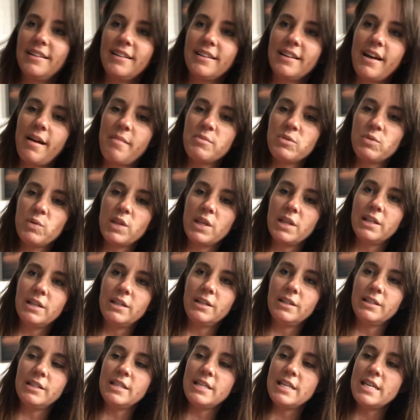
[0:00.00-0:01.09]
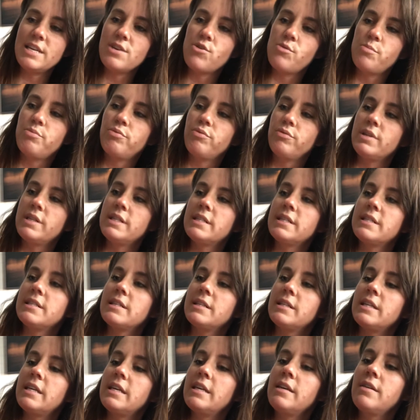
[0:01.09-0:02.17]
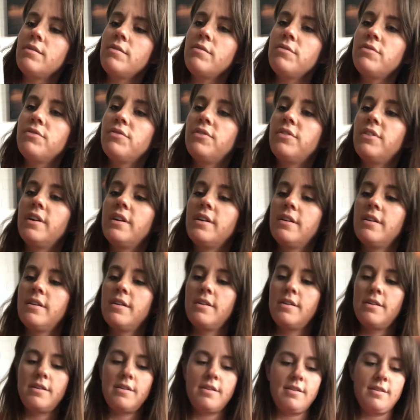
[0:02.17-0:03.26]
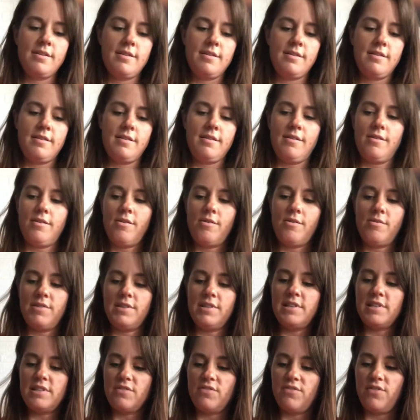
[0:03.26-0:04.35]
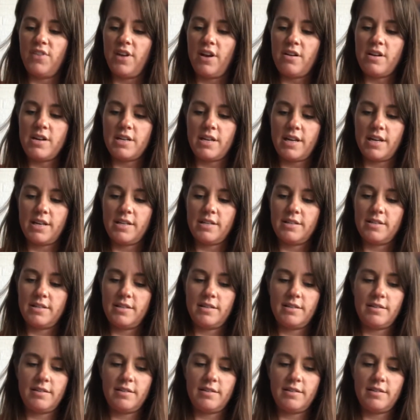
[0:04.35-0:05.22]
Comes with a little neoprene sleeve. Oh, this is very nice.